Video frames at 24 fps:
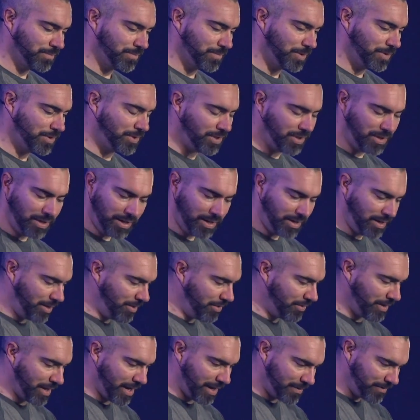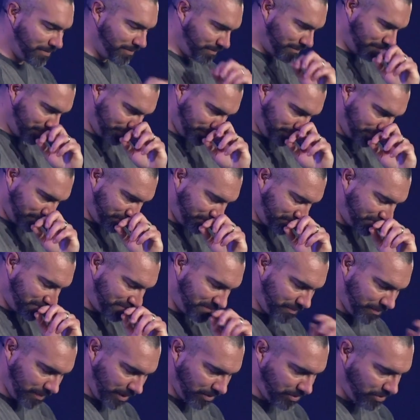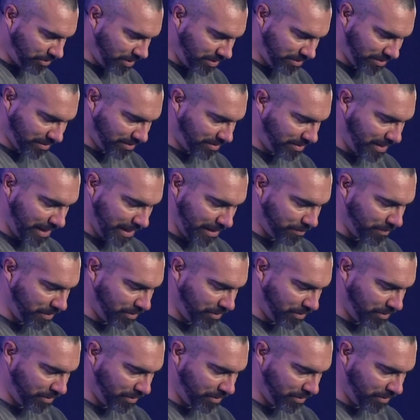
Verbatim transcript: So you need to hear that. In Jesus' name,